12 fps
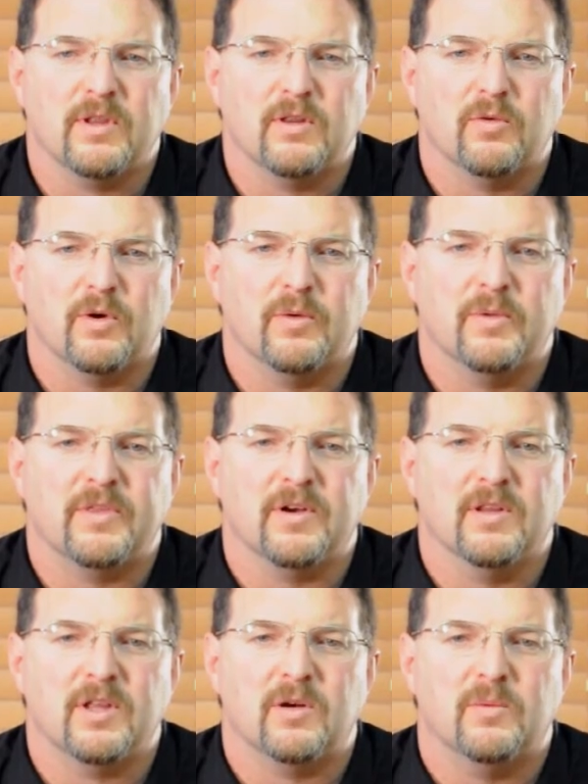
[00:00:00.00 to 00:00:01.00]
Lord with their
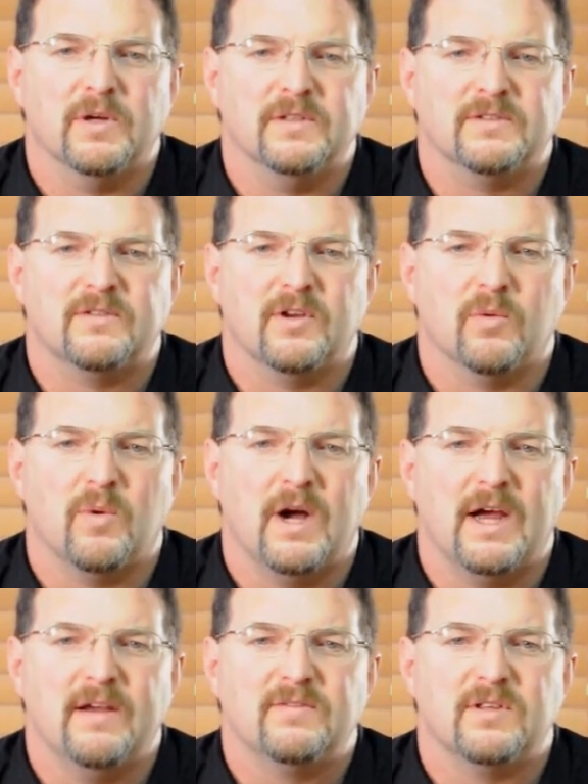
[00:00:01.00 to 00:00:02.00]
little ones, their
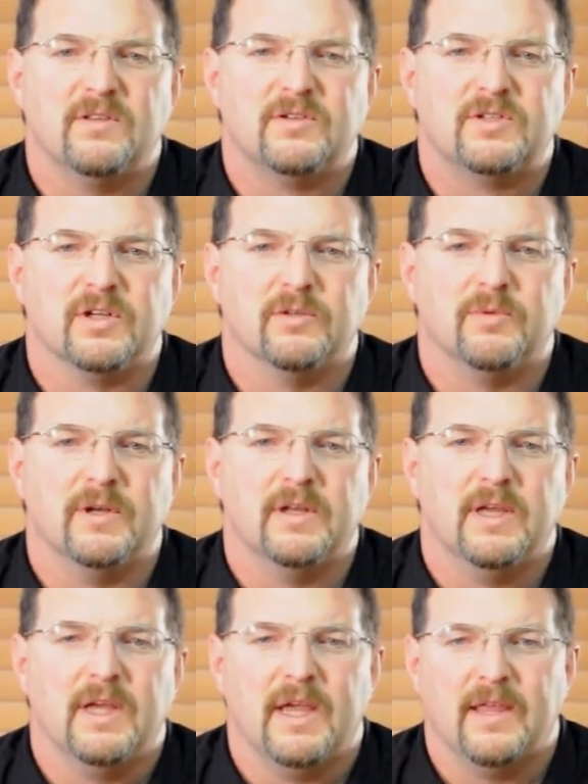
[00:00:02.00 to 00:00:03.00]
wives, and their children.
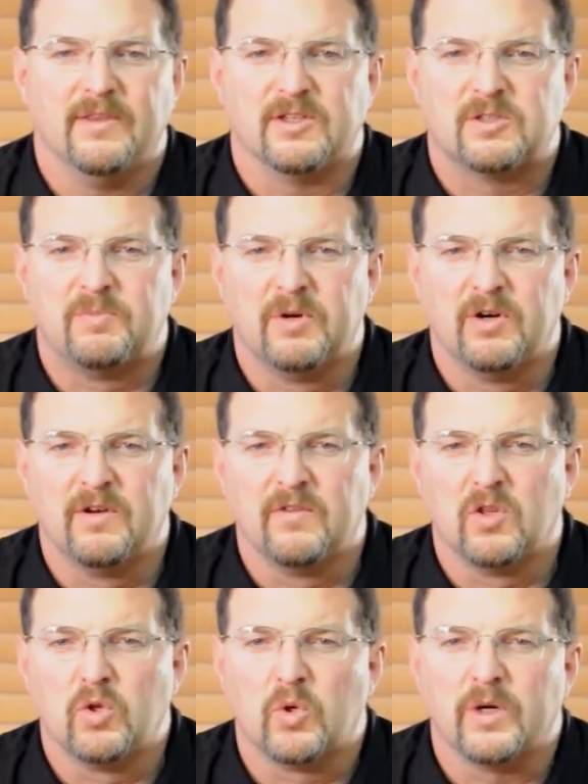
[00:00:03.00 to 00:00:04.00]
And the Spirit of the
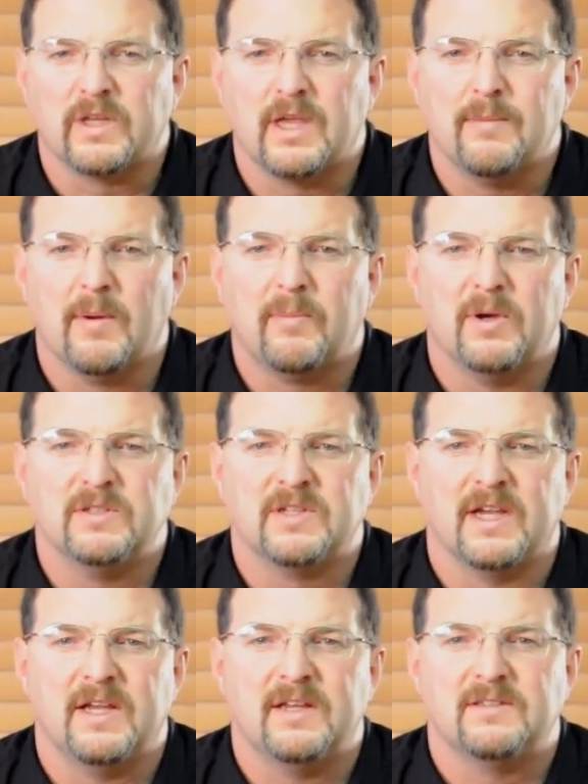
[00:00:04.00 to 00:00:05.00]
Lord came upon
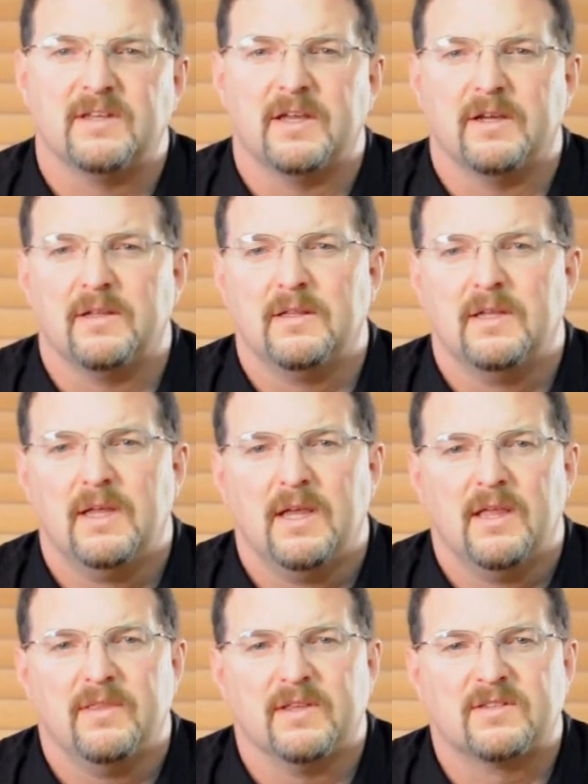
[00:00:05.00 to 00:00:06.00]
Jehaziel,
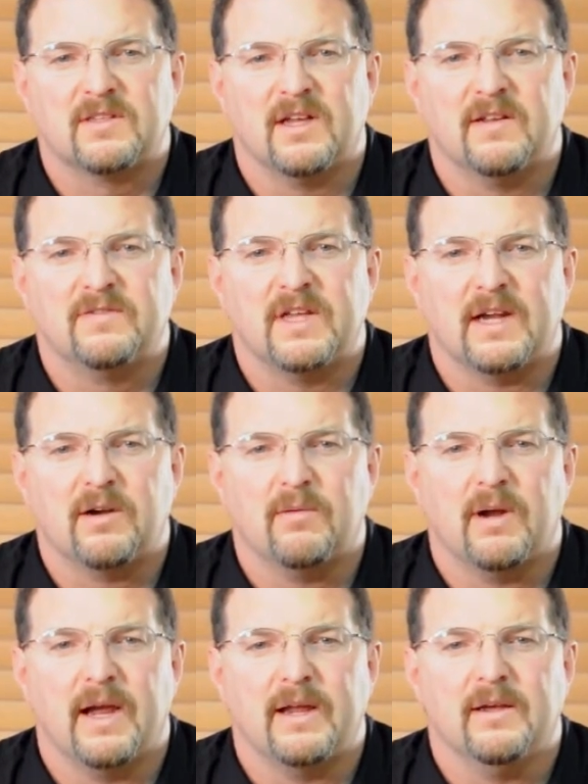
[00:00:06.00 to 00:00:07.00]
the son of
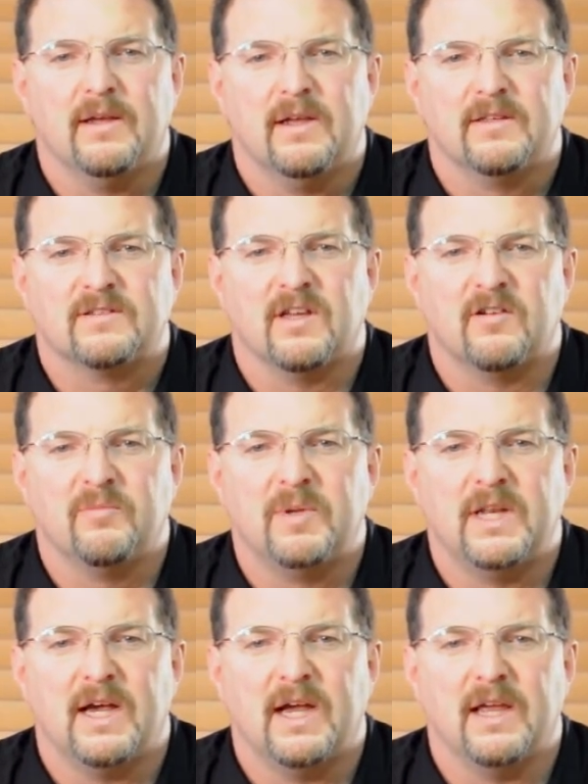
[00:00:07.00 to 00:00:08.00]
Zechariah, son of
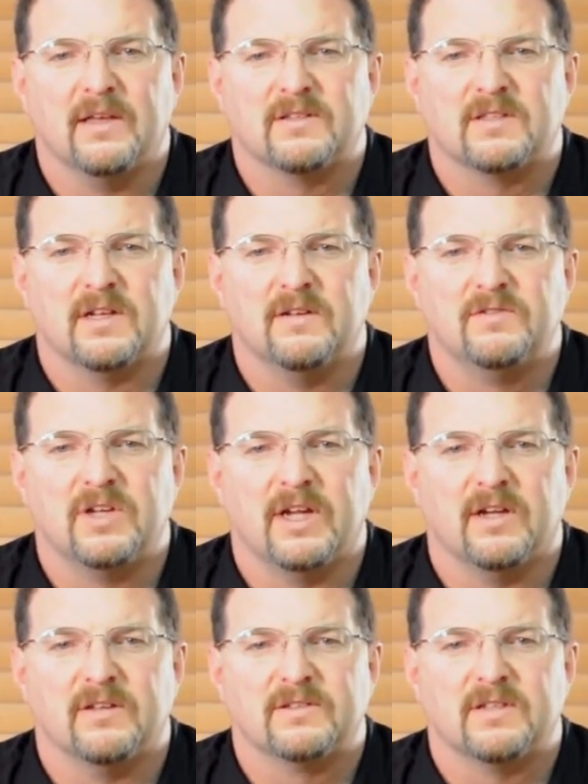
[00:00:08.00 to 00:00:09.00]
Benaiah, son of
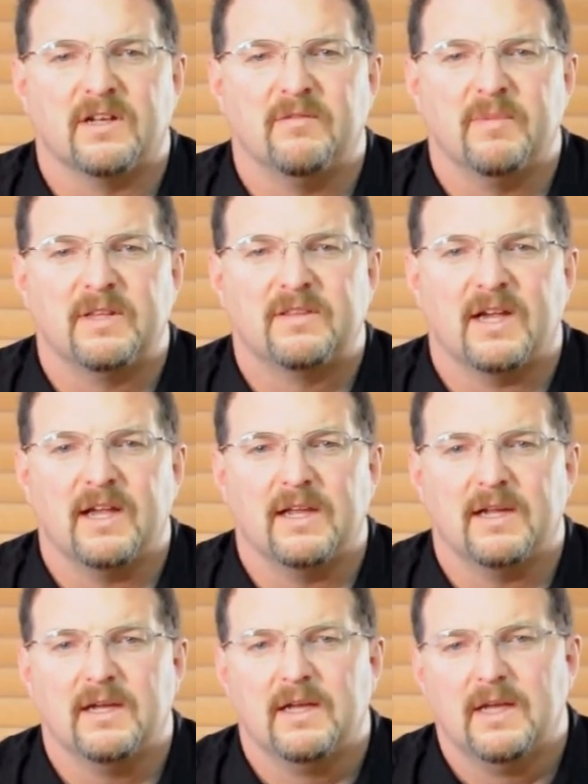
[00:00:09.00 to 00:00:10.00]
Jael, son of
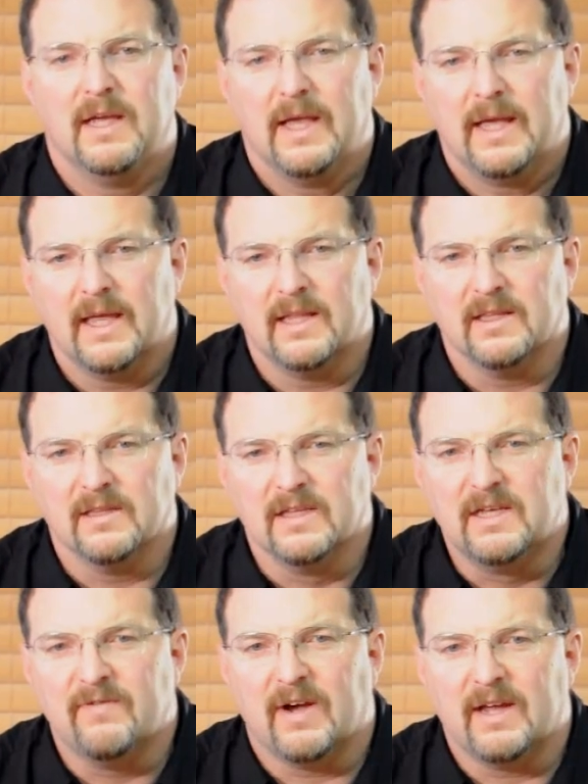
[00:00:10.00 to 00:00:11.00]
Mattiah, and
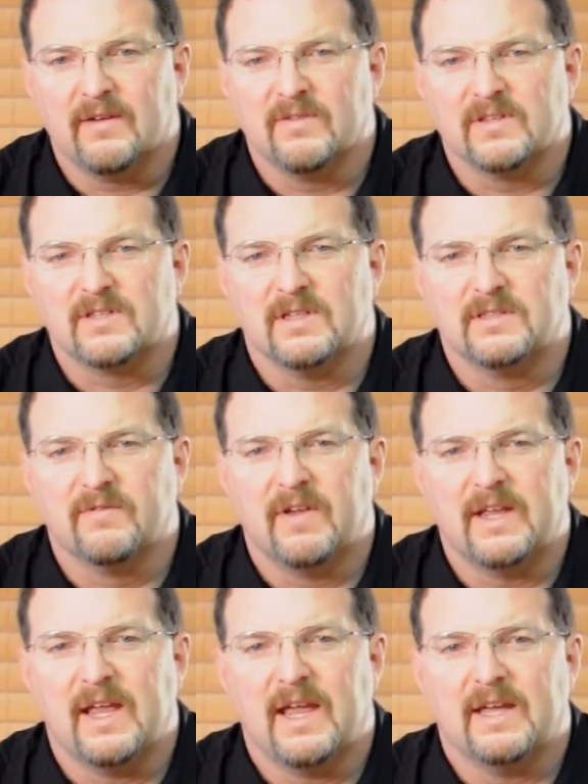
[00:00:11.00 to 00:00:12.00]
Levite of the sons of
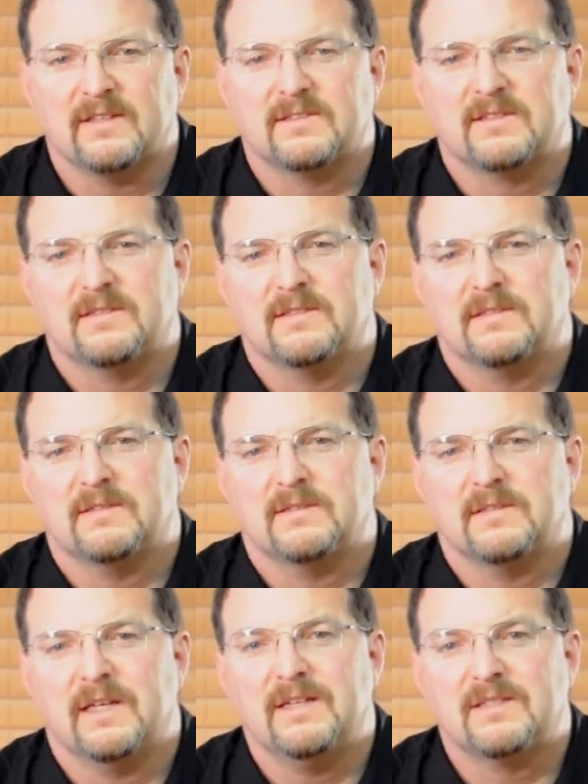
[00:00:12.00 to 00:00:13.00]
Ahaz,
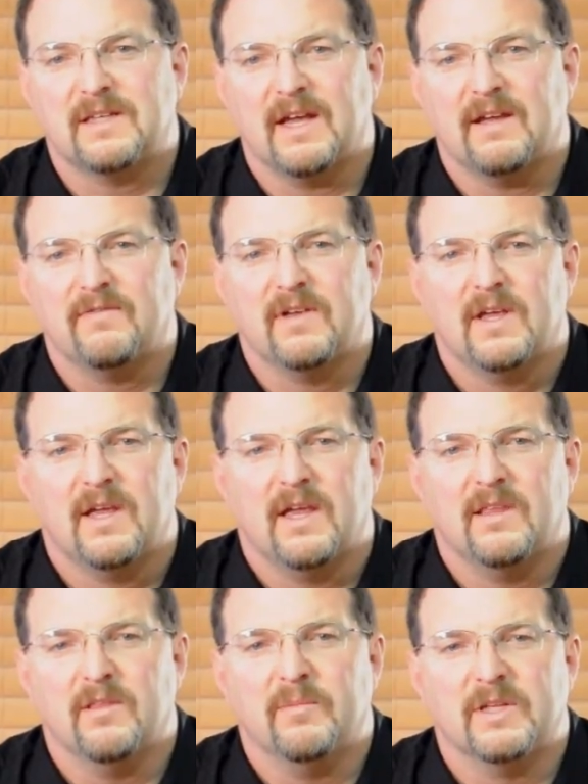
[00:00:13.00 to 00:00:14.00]
Asaph,
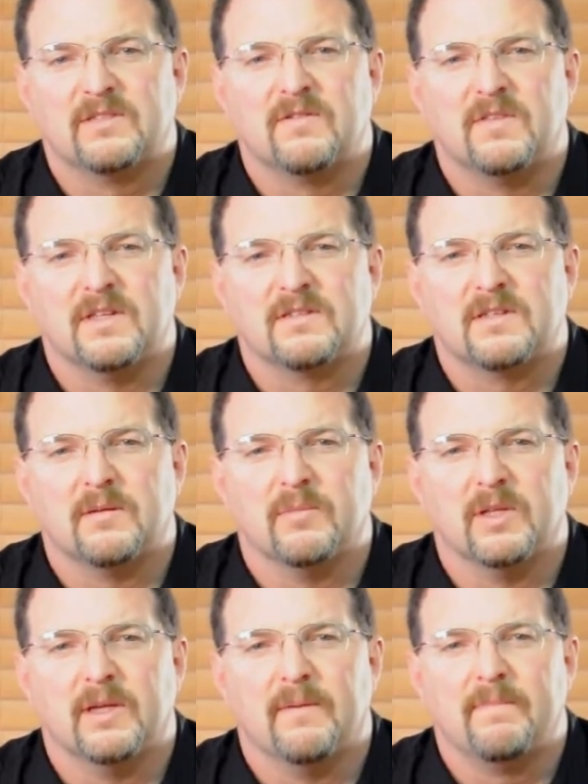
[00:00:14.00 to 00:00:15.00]
in the midst of the
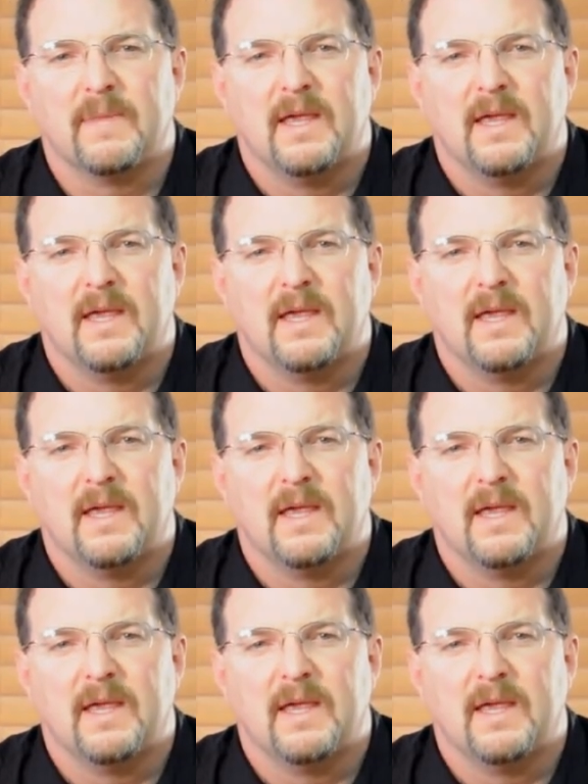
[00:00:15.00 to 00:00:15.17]
assembly.